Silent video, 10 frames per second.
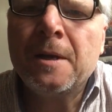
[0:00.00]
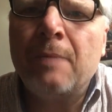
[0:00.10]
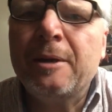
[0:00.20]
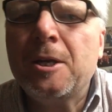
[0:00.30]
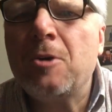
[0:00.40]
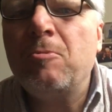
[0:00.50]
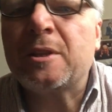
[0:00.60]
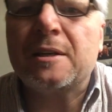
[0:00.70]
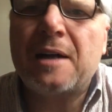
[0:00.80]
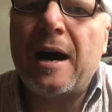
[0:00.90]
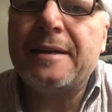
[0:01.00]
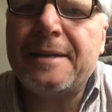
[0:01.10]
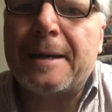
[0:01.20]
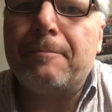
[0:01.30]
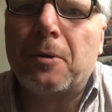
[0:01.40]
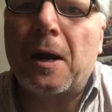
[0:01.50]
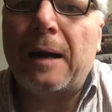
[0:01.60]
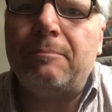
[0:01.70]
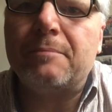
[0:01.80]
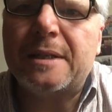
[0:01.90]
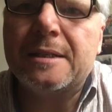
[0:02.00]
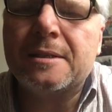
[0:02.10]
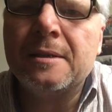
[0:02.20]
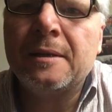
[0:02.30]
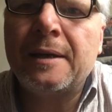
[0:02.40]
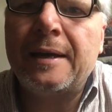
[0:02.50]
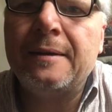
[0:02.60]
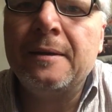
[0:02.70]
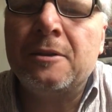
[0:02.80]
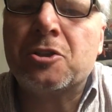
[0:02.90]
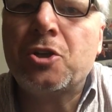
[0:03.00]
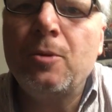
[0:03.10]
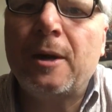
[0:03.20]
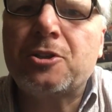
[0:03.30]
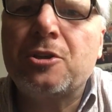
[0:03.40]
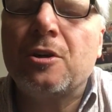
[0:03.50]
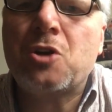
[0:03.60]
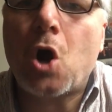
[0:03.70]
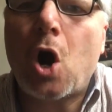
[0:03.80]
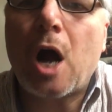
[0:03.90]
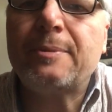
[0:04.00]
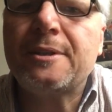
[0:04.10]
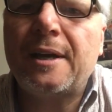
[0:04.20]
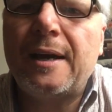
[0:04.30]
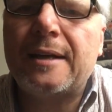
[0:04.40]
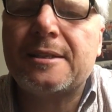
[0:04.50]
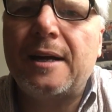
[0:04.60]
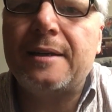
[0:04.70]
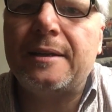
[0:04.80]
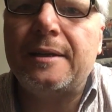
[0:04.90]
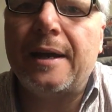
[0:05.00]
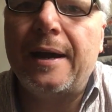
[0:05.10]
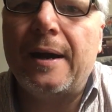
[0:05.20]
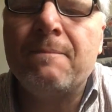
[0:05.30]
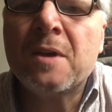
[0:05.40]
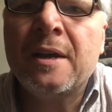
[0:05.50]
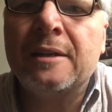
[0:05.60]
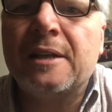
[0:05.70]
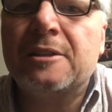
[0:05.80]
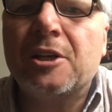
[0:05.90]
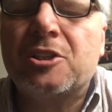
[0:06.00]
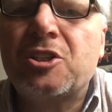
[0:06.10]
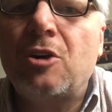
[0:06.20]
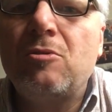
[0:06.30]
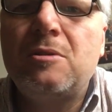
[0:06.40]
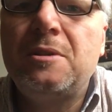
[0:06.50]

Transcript: And we know what the goddamn problem is, okay? There's too much carbon dioxide in the air. It, it, it's so